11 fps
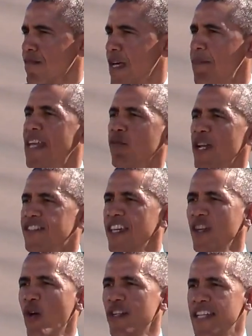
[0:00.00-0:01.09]
It meant
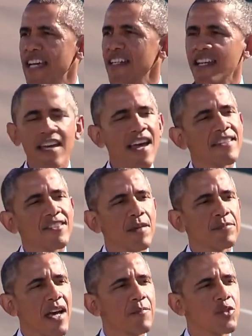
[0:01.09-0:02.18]
risking your dignity and
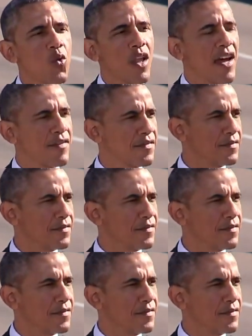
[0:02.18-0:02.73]
sometimes your life.